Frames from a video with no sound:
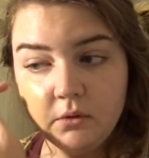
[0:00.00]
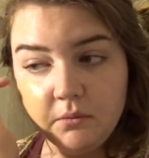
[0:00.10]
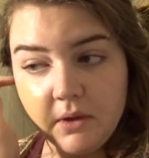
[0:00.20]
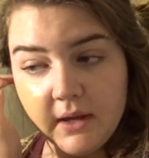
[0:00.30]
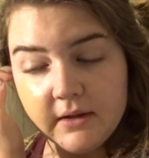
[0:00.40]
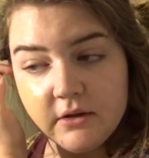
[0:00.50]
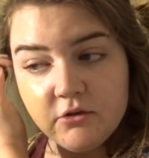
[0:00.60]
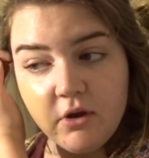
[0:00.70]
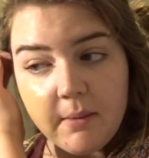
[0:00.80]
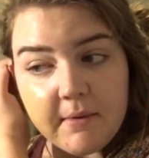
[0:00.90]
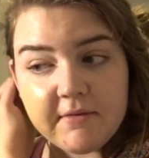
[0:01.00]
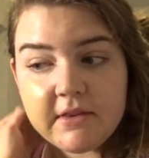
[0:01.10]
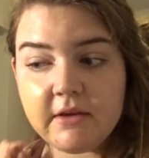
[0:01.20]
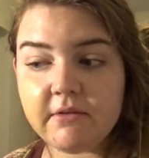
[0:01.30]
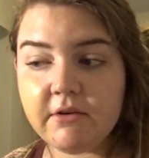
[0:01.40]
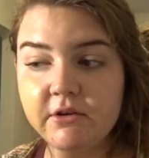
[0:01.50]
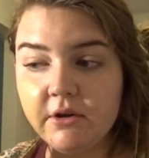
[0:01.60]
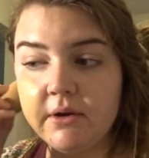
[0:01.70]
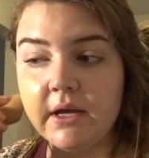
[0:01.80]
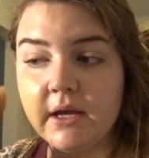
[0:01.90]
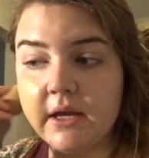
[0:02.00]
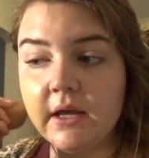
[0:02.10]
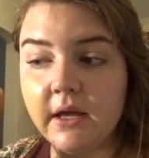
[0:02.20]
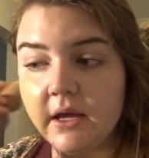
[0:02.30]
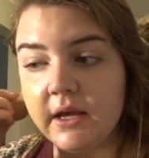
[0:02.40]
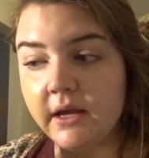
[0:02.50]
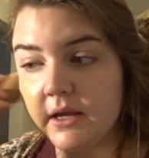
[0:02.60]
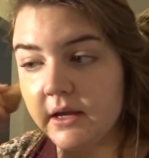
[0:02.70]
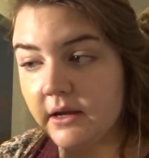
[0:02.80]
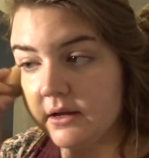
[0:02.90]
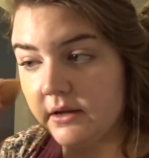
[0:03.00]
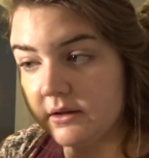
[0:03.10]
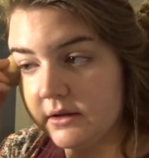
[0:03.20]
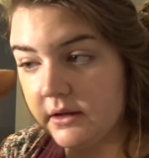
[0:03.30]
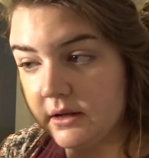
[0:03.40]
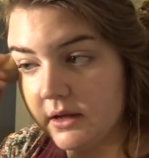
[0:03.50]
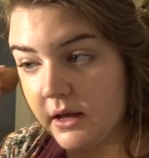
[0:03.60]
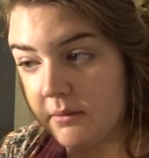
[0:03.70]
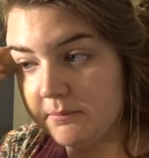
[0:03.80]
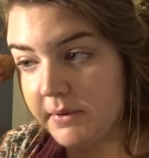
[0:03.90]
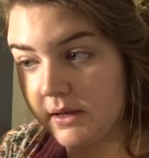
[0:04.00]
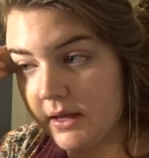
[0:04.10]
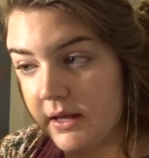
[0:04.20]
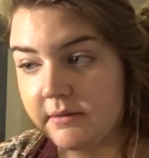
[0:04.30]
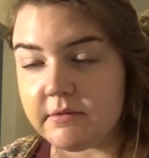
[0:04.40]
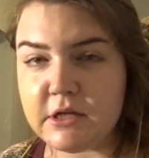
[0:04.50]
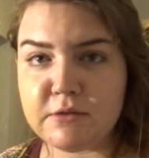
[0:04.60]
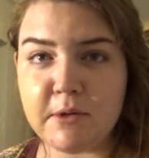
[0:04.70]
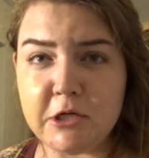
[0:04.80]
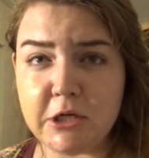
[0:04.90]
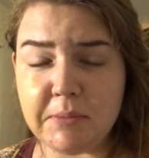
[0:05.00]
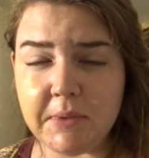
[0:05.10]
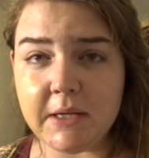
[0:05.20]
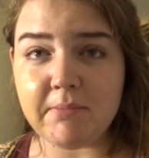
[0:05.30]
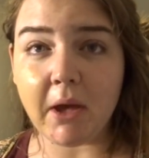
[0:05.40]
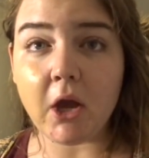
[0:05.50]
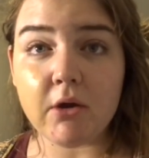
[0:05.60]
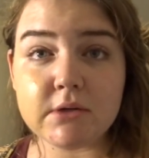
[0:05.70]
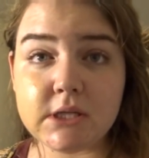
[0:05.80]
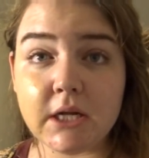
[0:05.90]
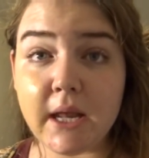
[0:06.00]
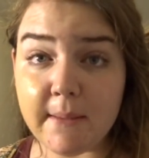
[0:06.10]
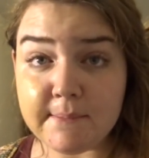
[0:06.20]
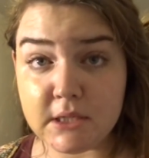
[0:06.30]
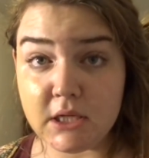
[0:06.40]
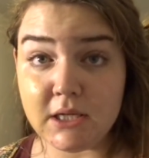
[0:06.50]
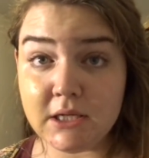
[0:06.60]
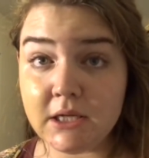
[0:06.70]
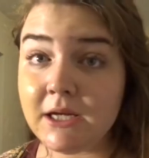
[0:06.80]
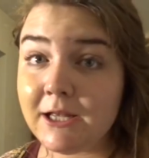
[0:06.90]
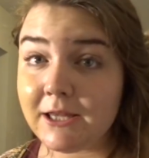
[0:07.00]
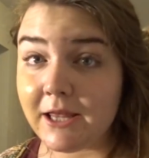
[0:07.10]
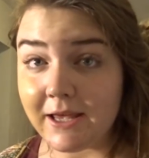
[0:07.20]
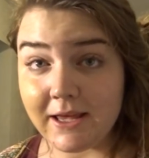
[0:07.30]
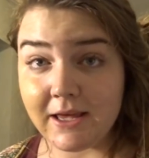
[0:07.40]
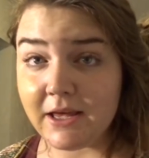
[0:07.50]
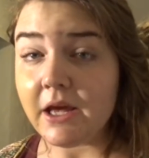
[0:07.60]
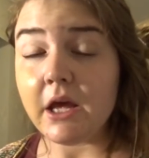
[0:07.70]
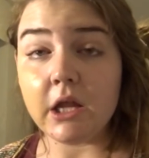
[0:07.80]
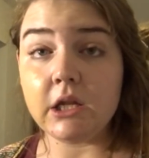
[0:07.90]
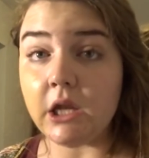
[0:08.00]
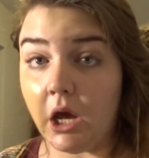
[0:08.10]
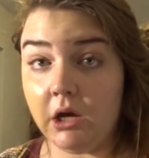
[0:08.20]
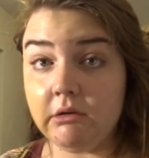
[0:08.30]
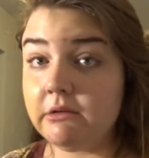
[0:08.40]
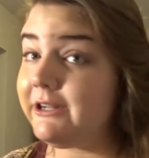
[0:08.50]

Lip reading: we had to drop everything we were doing, and especially me, my car was on empty. No.